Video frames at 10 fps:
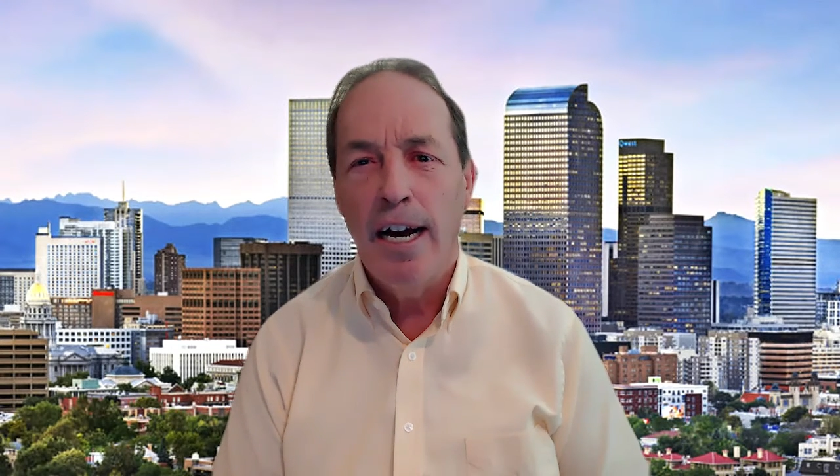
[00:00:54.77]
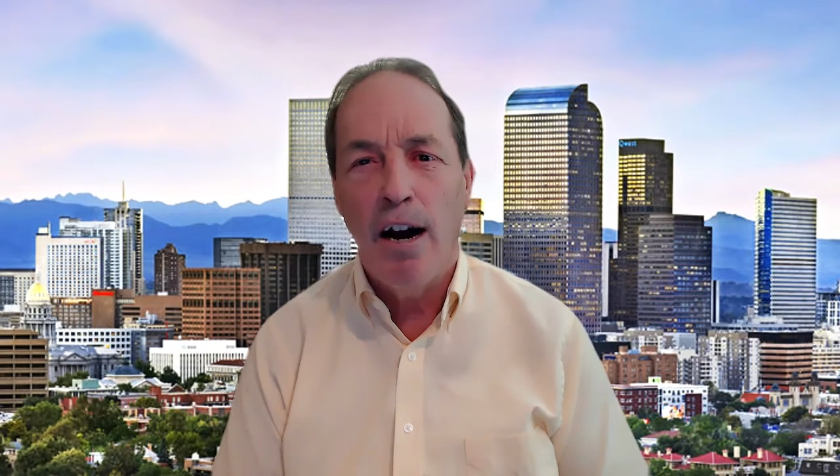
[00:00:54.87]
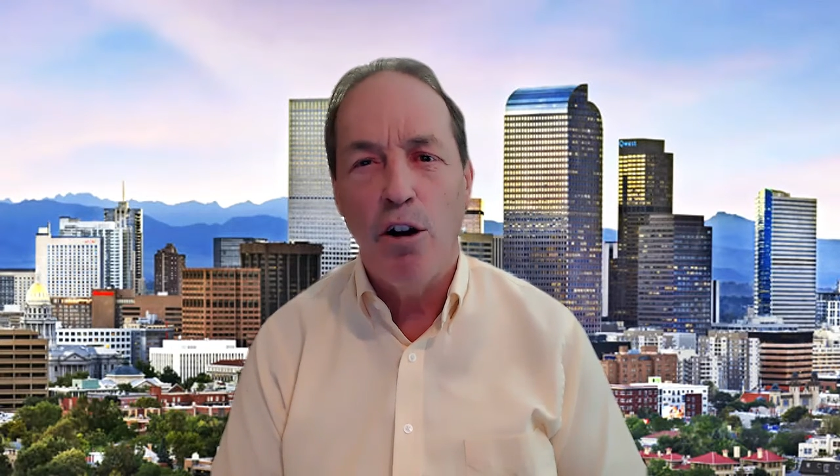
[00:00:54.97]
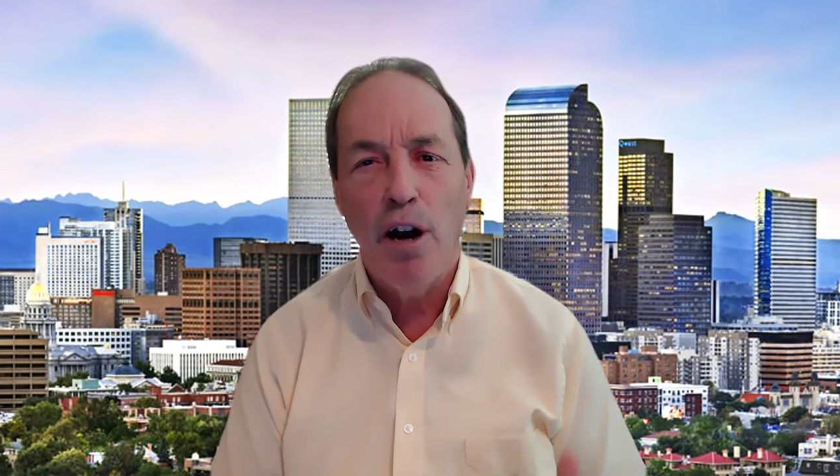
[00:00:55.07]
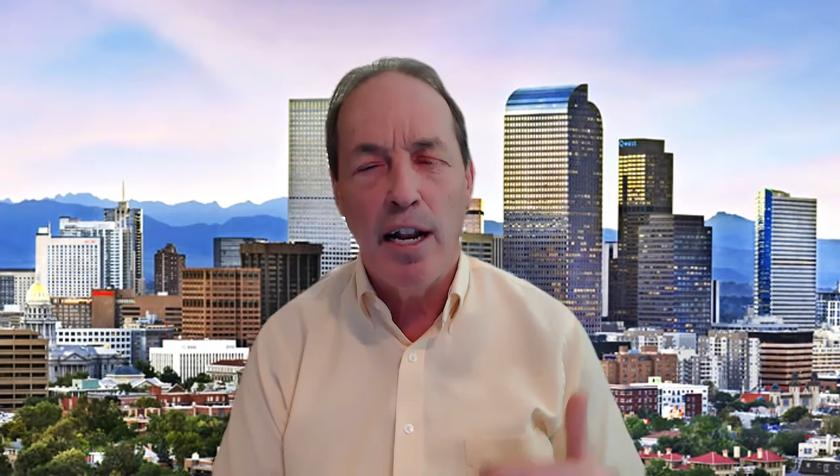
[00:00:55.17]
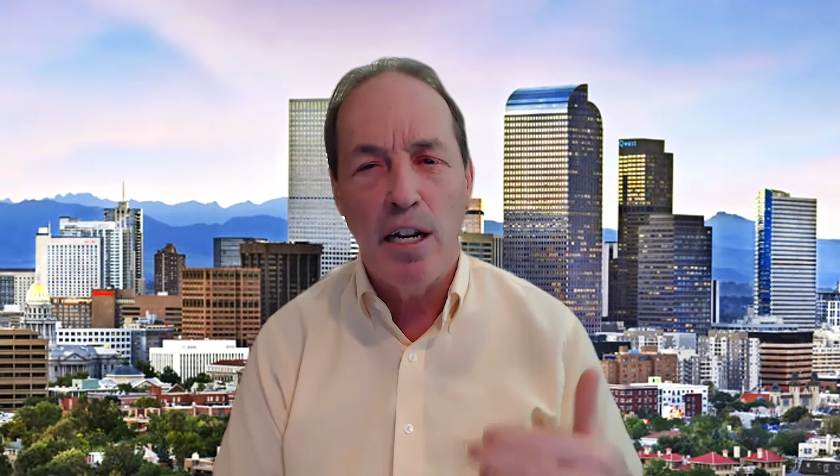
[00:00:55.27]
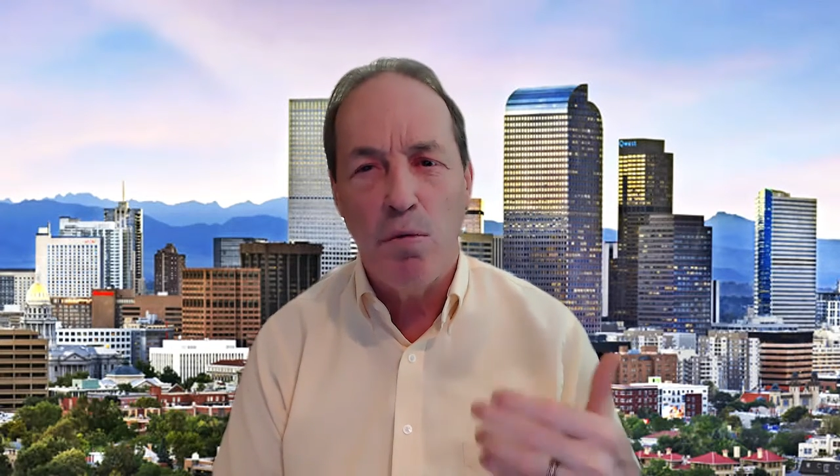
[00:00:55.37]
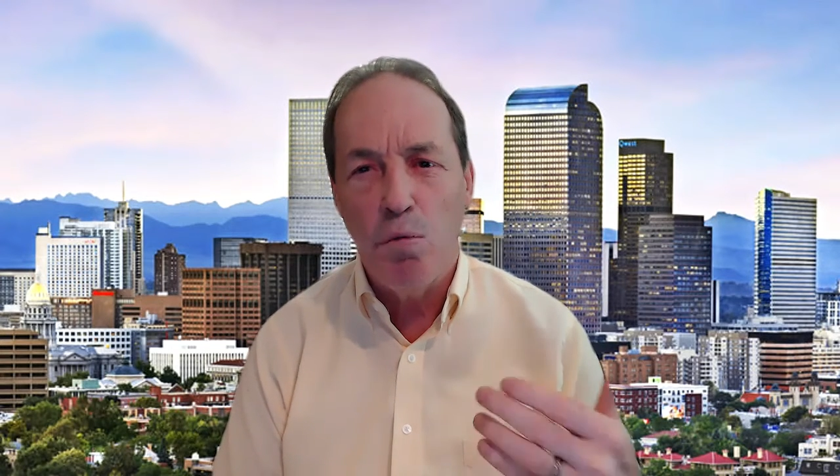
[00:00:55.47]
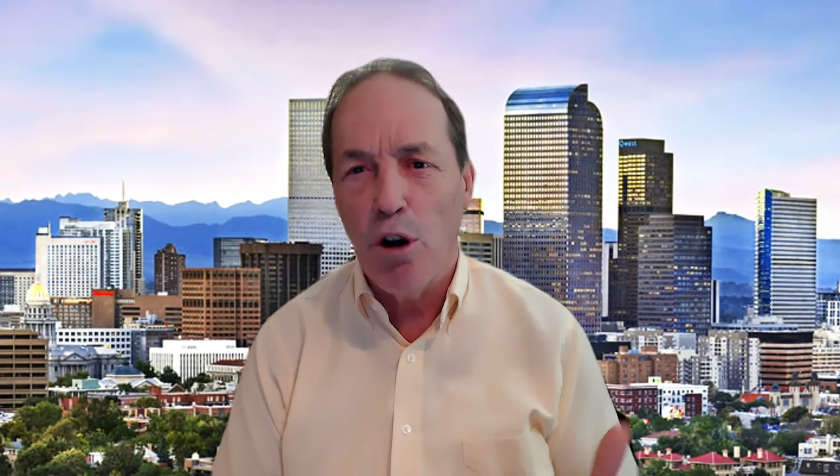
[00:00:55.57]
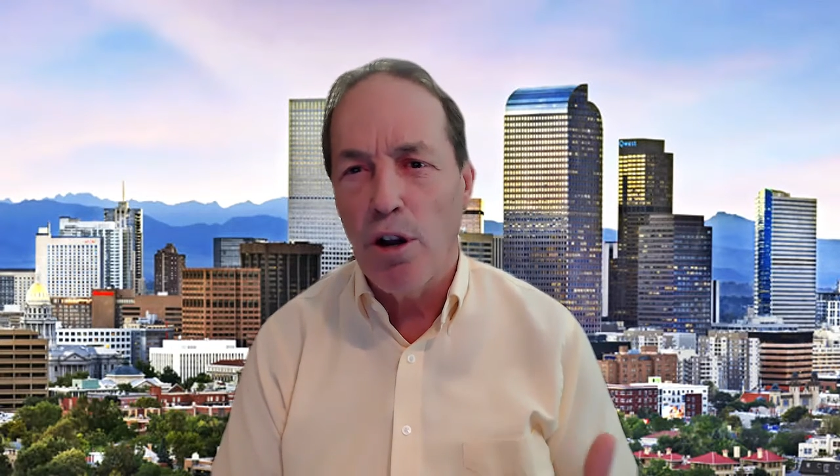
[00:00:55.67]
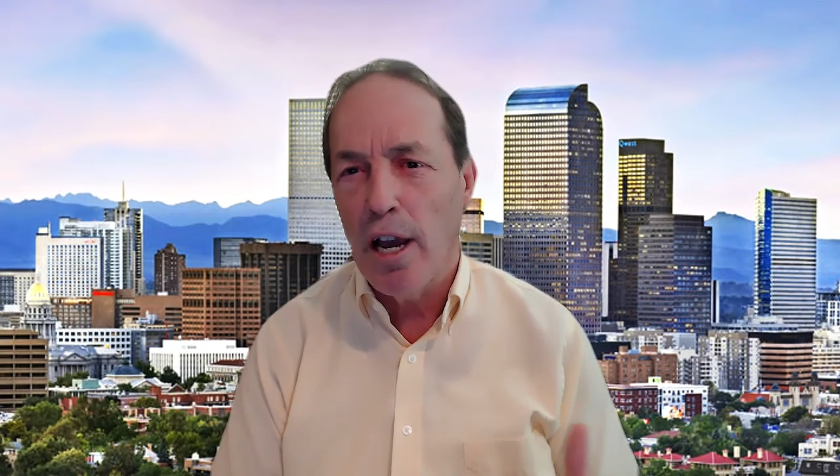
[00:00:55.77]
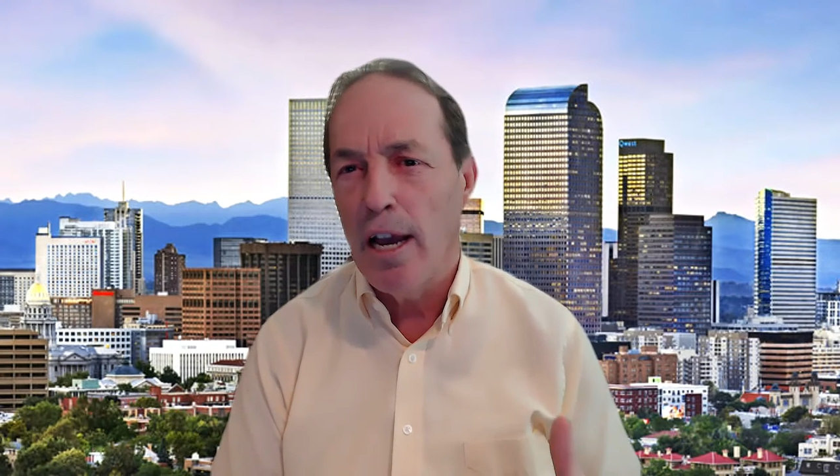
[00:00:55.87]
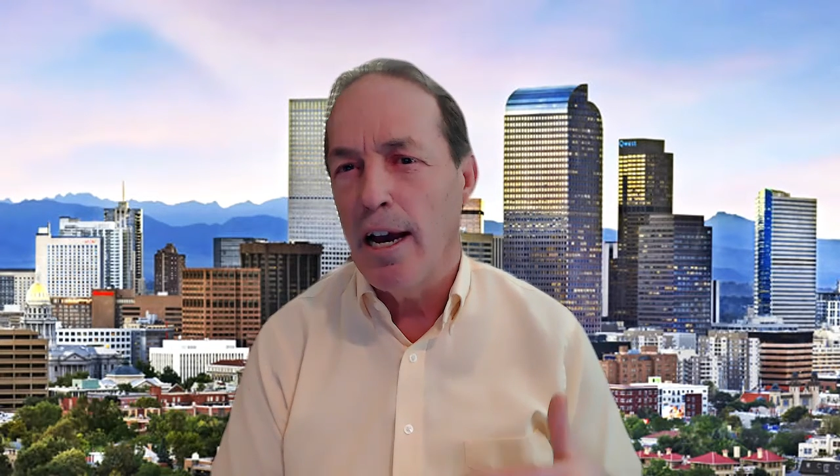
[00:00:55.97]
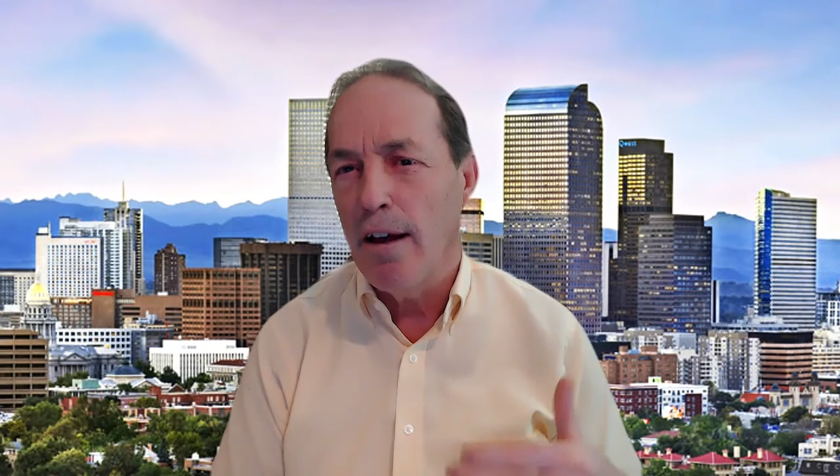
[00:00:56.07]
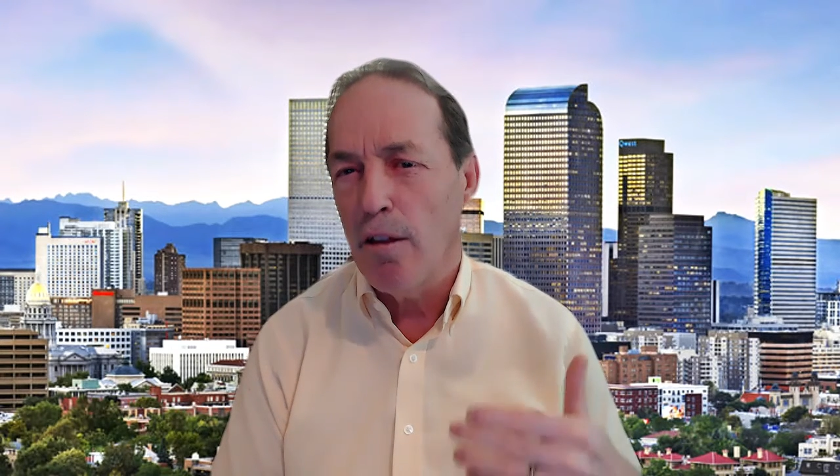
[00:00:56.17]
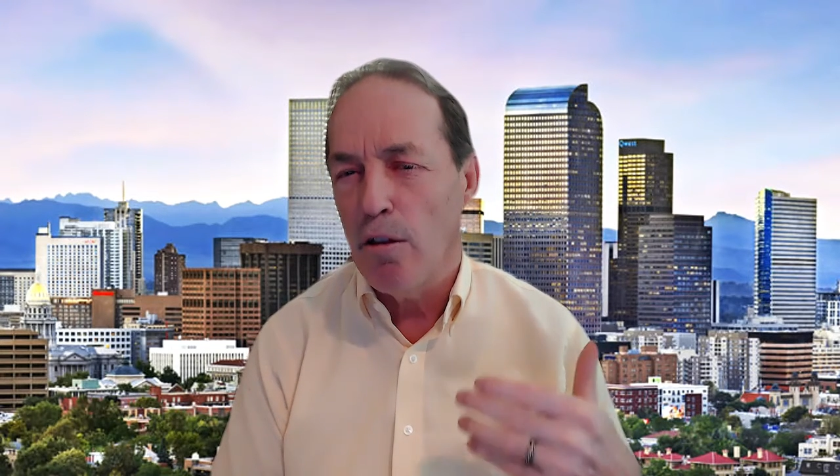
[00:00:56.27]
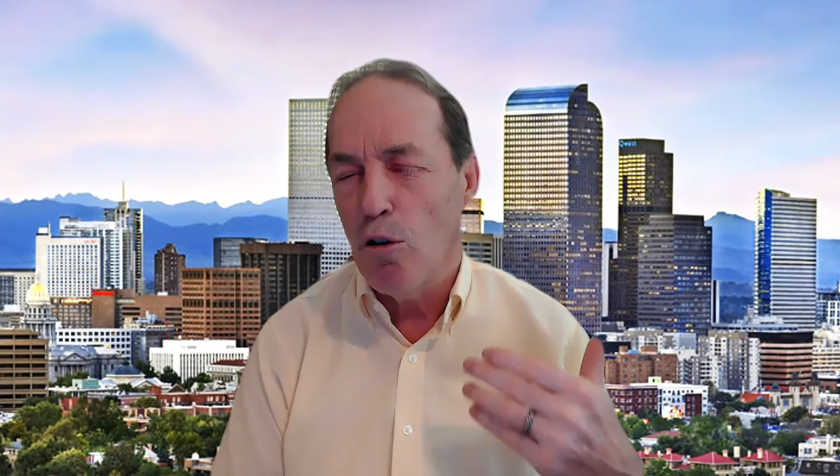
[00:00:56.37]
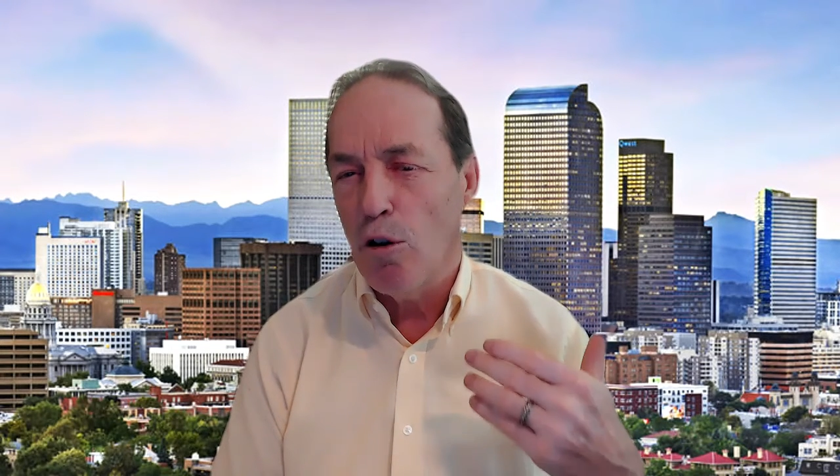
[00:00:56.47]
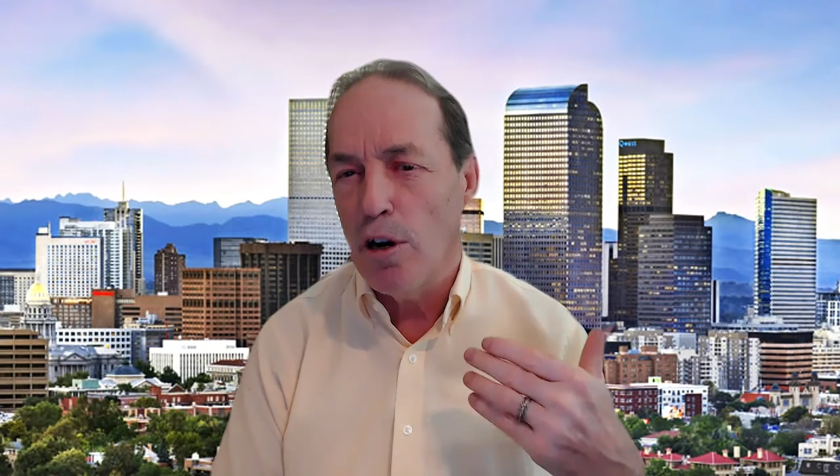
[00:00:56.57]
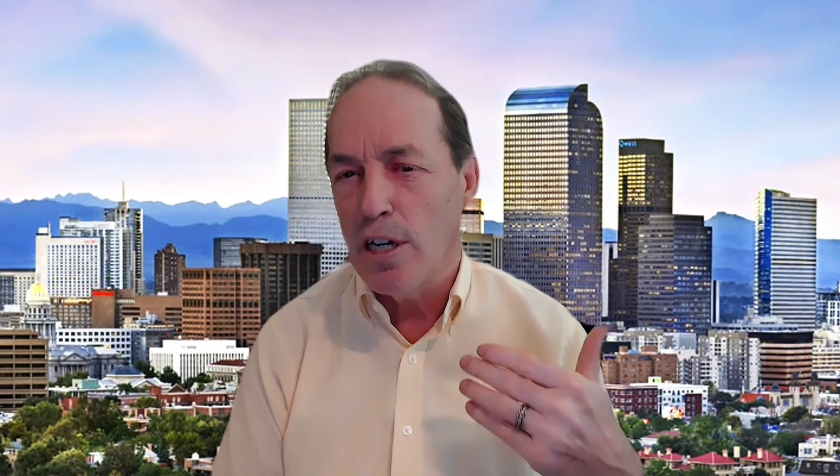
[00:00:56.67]
how God is working, how the
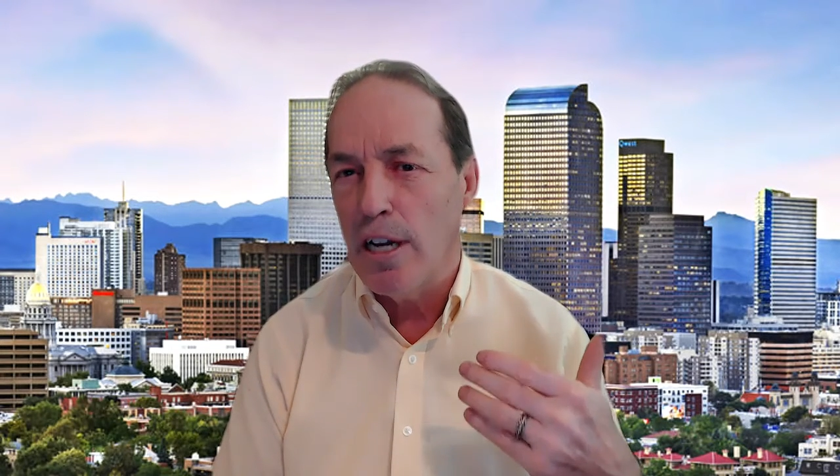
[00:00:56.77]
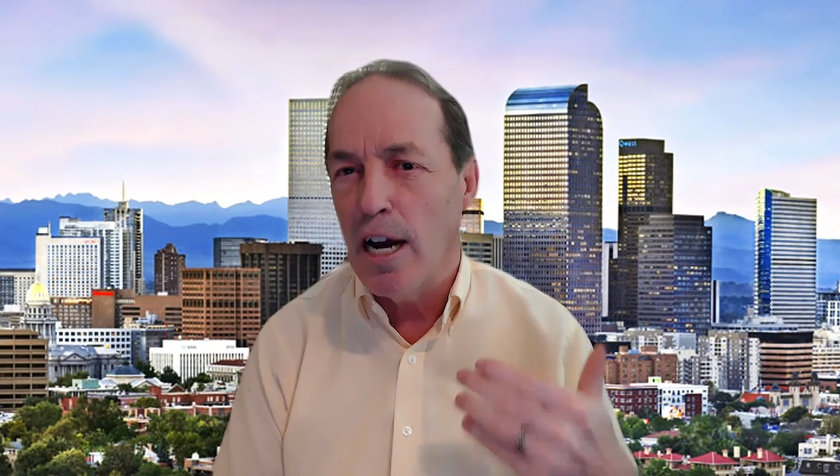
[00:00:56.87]
Lord is